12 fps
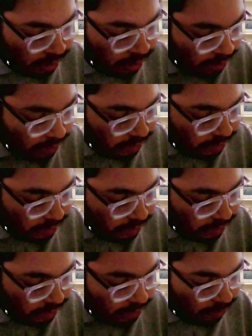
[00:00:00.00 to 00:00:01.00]

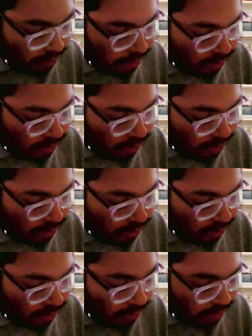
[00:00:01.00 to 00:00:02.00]
Similarly, this is
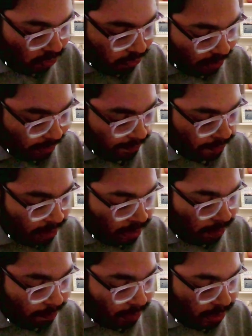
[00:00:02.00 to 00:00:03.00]
0.25,
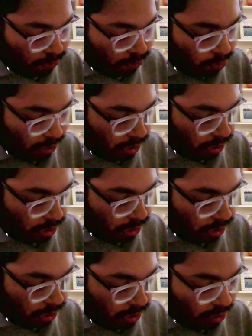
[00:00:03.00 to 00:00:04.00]
means 0.25
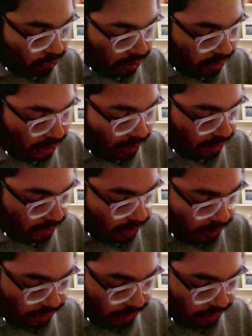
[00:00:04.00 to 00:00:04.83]
into 6,